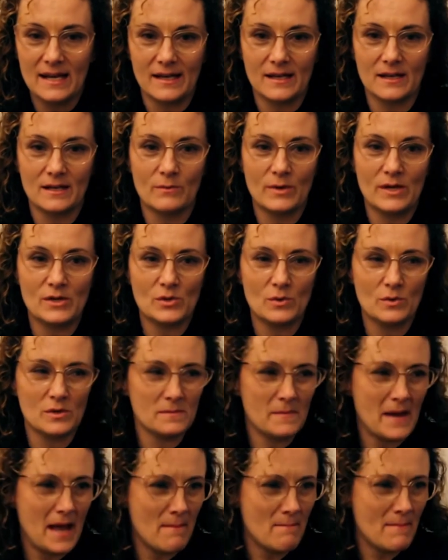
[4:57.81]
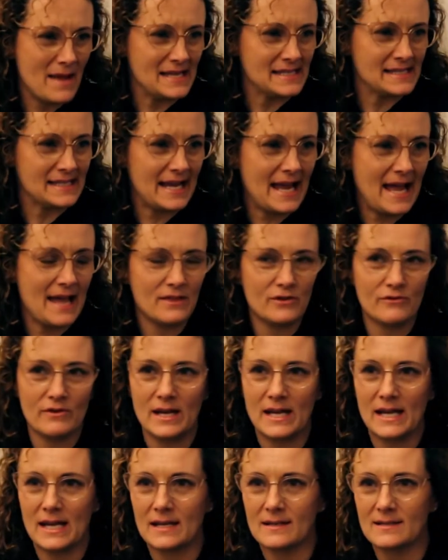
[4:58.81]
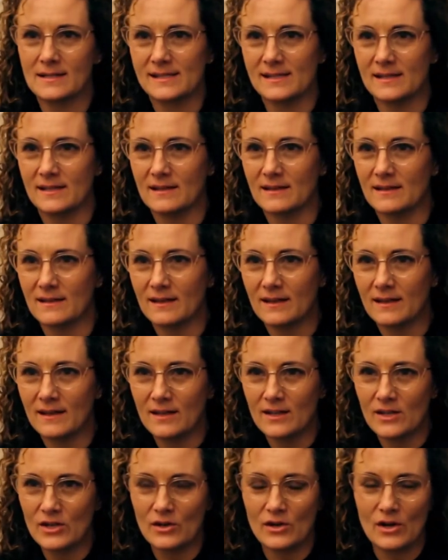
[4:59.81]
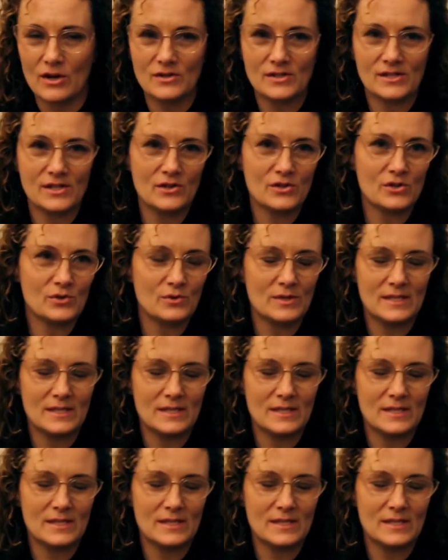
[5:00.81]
and we talked about mass gatherings and, you know, social